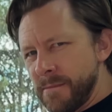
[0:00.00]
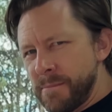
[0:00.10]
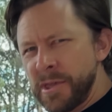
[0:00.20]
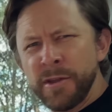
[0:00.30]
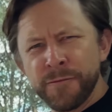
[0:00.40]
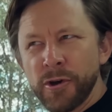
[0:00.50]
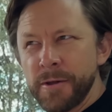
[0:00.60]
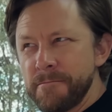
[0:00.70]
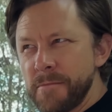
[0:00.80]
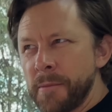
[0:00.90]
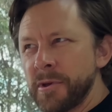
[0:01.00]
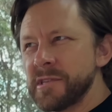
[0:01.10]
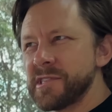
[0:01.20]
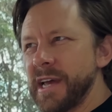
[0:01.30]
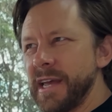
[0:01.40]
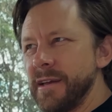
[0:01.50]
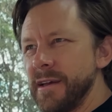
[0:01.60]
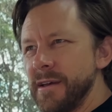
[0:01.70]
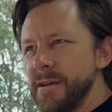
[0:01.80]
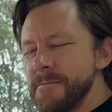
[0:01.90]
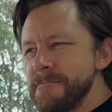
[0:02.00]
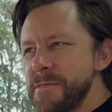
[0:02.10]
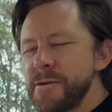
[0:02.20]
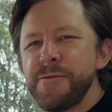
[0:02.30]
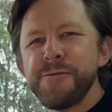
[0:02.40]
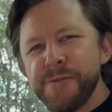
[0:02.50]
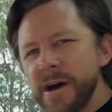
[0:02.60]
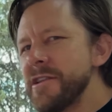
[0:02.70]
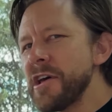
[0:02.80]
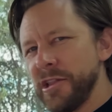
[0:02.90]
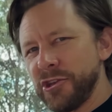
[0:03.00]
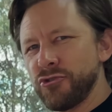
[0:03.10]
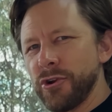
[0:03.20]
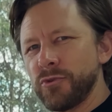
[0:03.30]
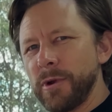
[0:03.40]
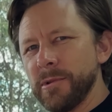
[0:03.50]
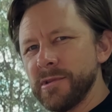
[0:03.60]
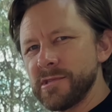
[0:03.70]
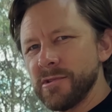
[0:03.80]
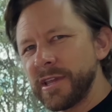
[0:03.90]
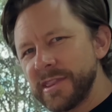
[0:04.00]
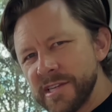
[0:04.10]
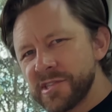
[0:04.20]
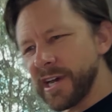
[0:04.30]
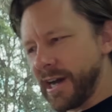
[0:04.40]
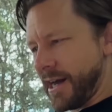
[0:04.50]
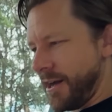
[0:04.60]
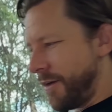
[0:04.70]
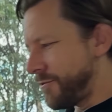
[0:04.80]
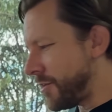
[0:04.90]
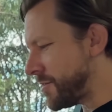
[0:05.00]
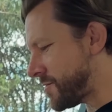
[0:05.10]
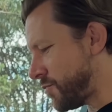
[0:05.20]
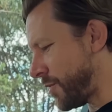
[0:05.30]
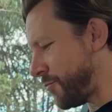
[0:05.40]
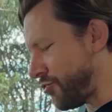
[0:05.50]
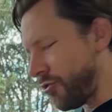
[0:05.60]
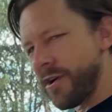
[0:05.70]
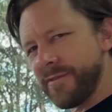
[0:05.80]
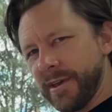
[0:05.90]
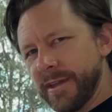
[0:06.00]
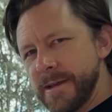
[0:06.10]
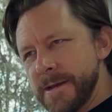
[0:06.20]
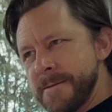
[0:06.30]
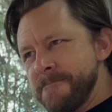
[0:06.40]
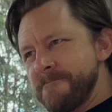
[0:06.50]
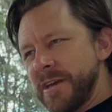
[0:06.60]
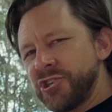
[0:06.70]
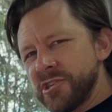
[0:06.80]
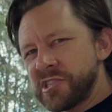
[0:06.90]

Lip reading: But then you've got, I'm going to say, the fun electronic gremlins. Like this car, I've noticed when I'm driving it, it just